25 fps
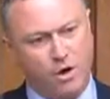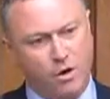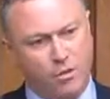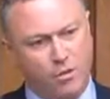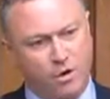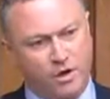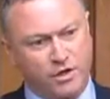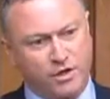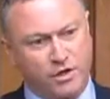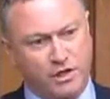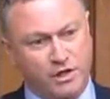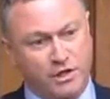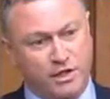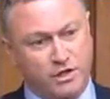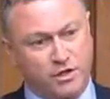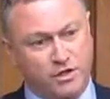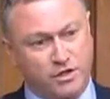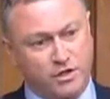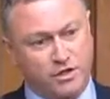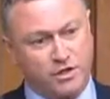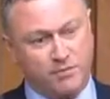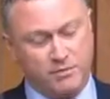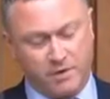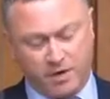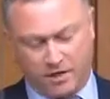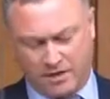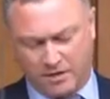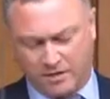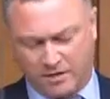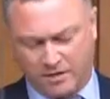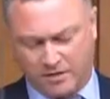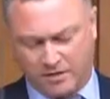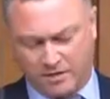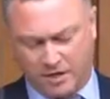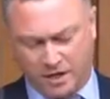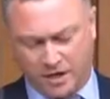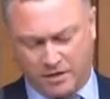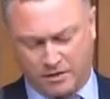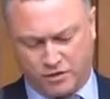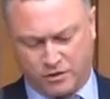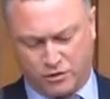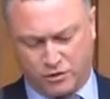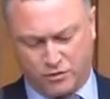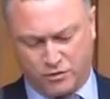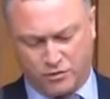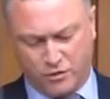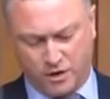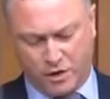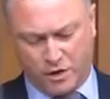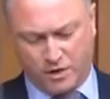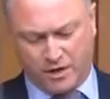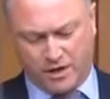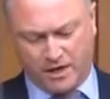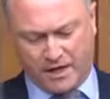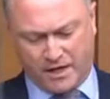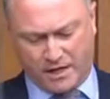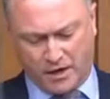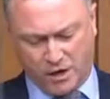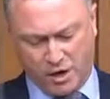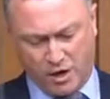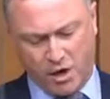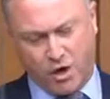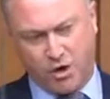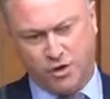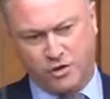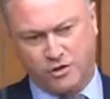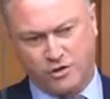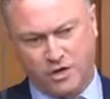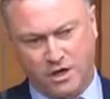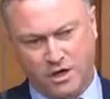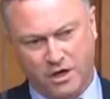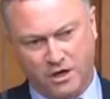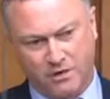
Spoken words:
When your legitimate concerns do not get heard